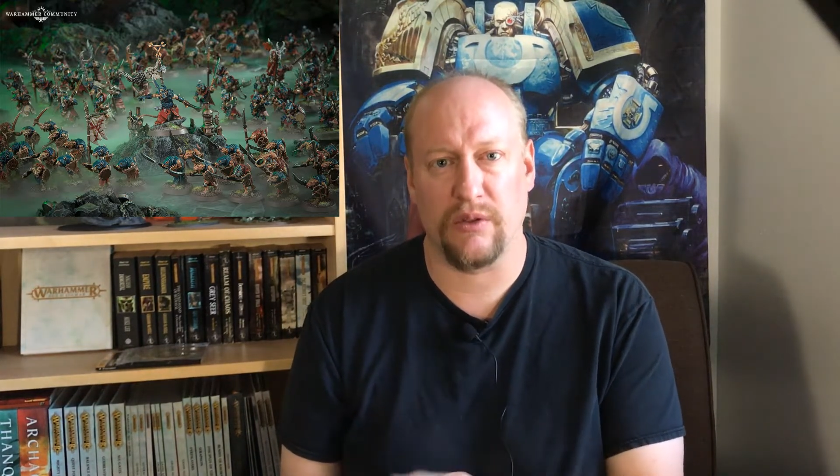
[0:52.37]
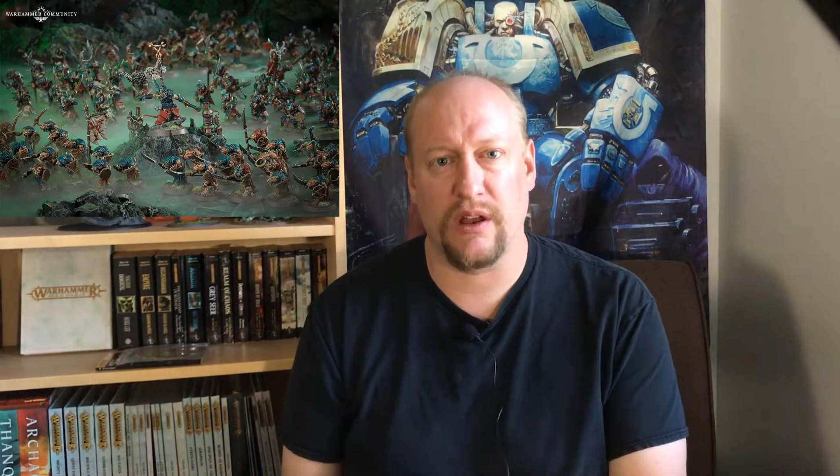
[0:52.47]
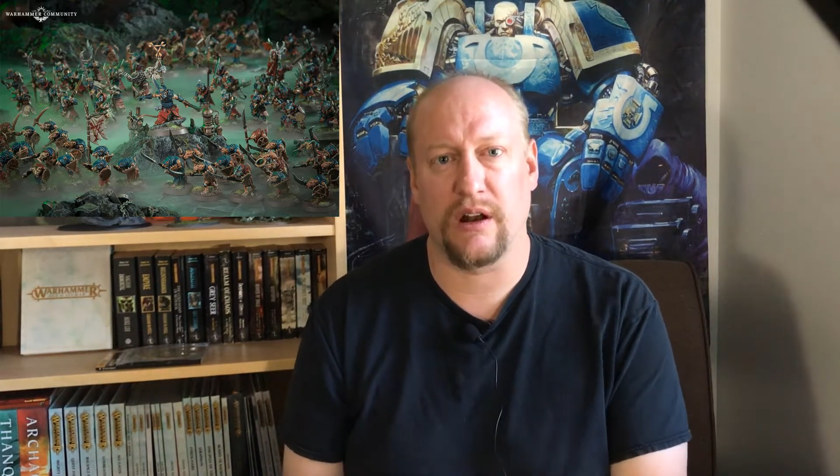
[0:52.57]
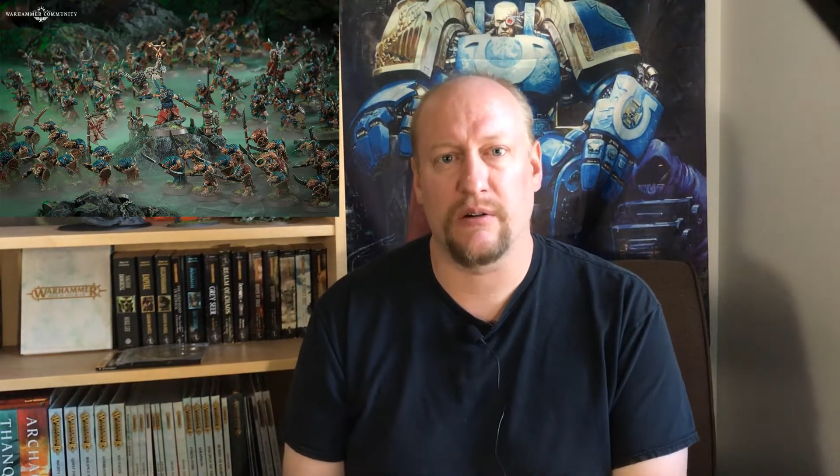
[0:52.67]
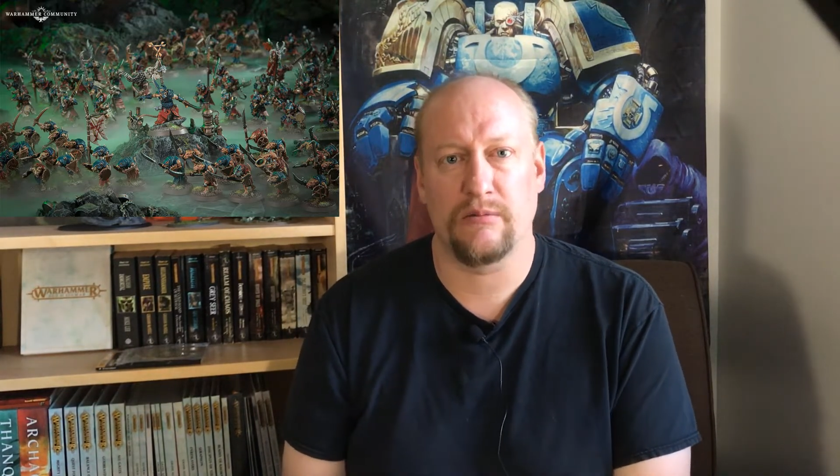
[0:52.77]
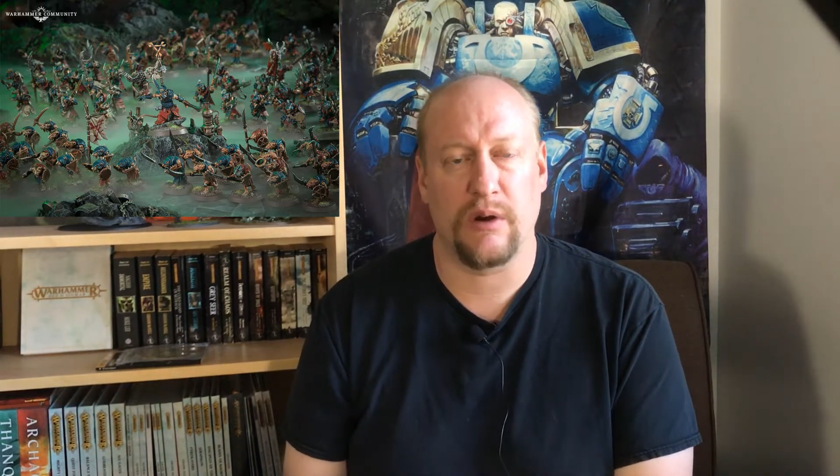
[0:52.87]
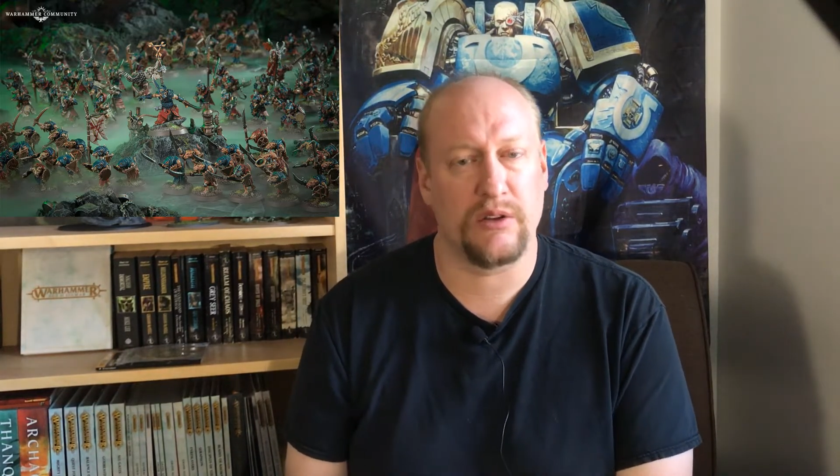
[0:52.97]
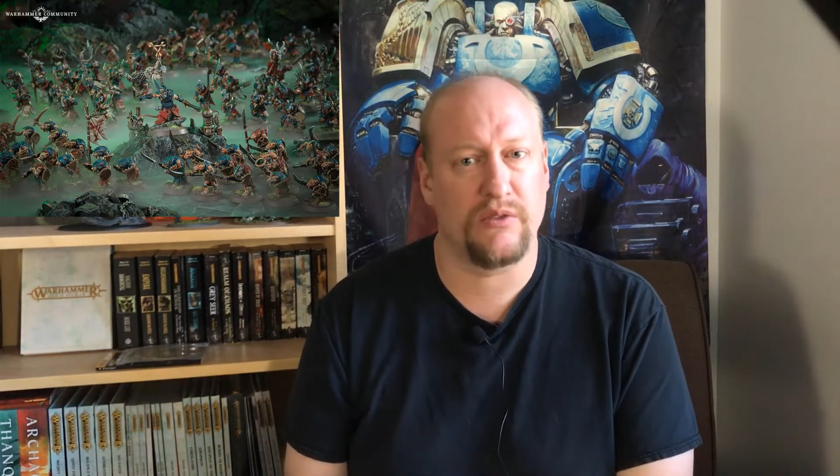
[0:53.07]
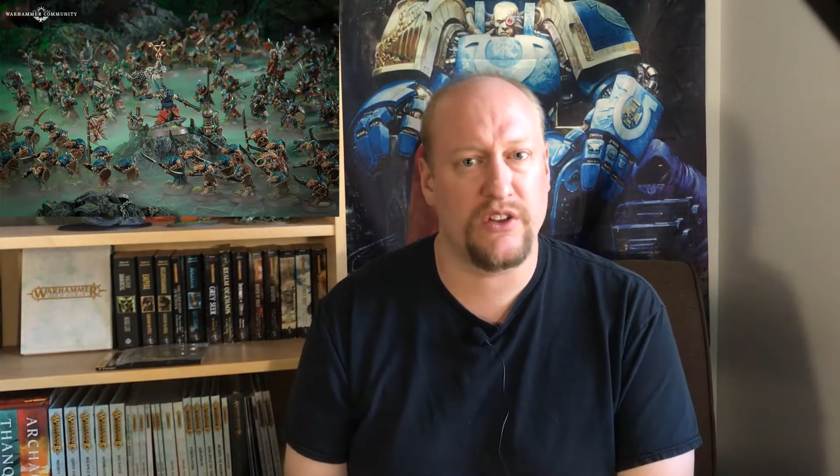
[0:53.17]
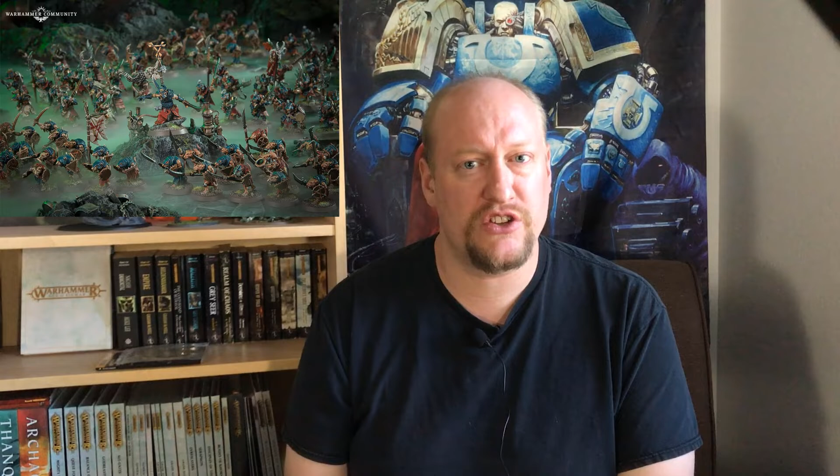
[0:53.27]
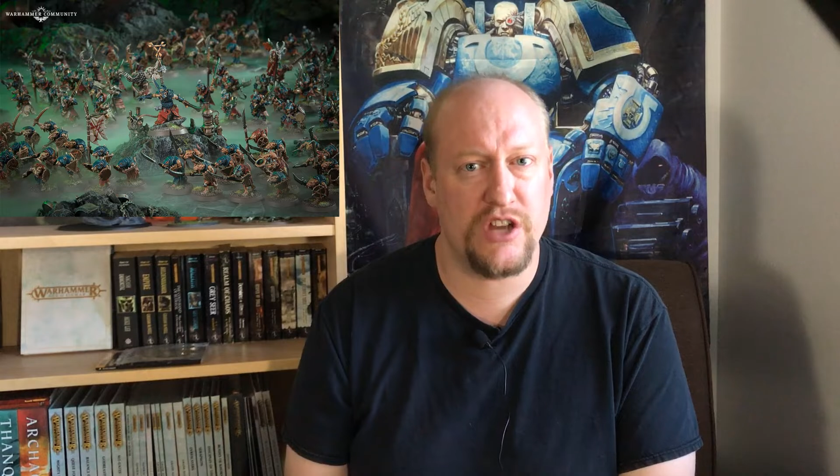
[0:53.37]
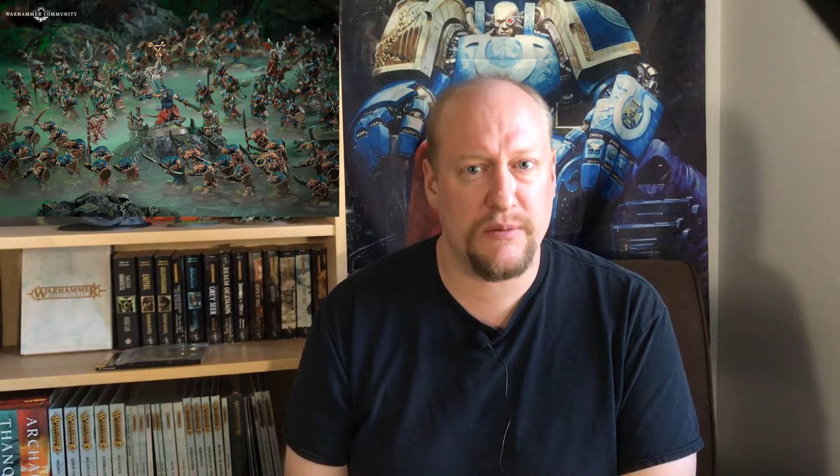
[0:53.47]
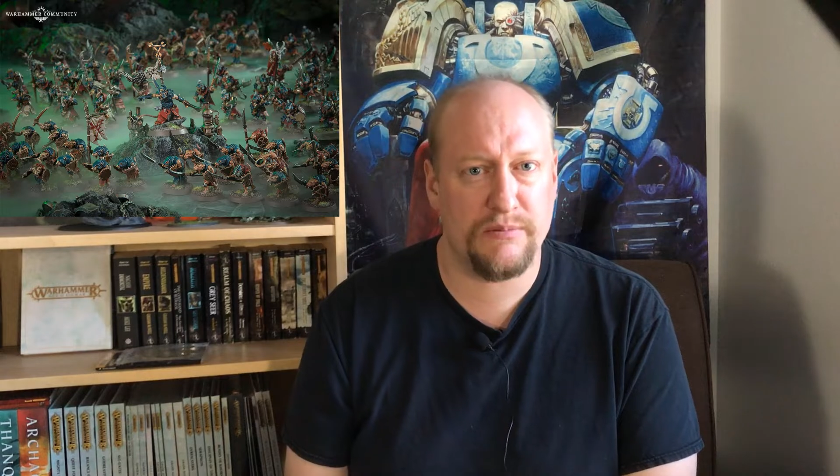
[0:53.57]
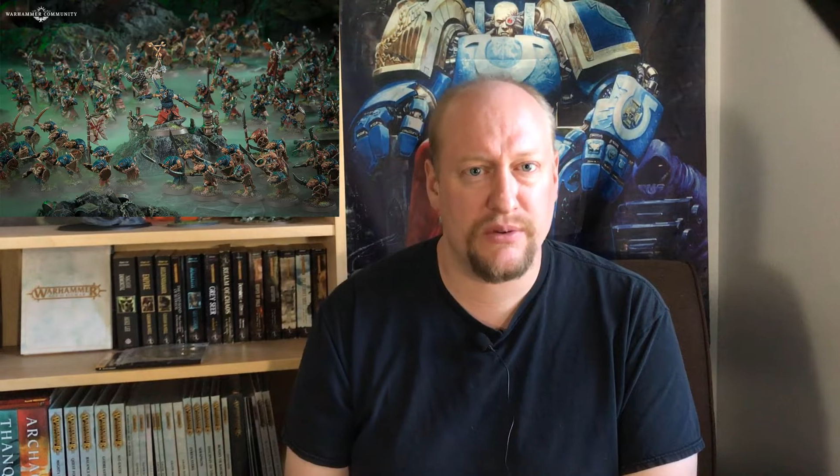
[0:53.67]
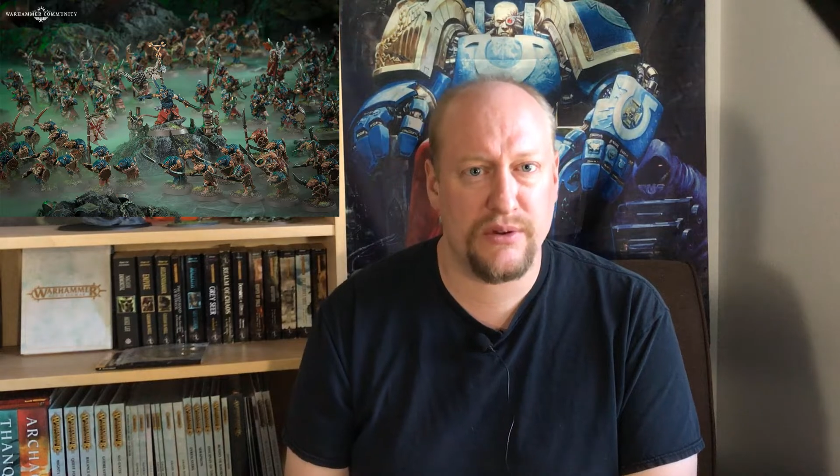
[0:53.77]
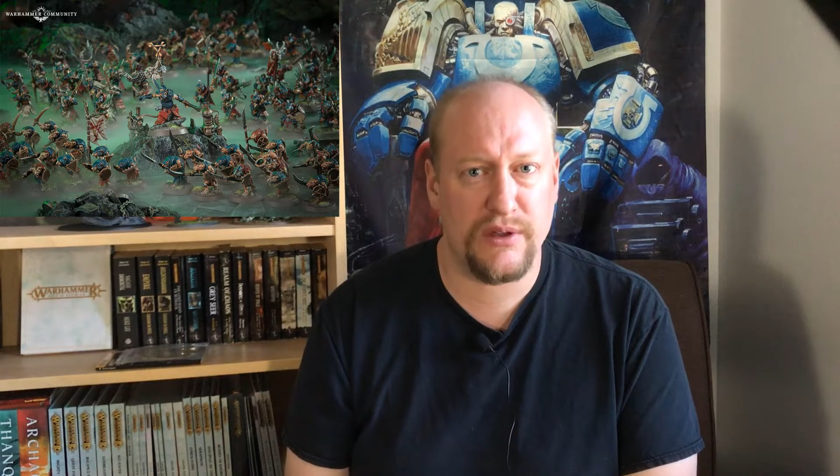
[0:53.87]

They are relatively cheap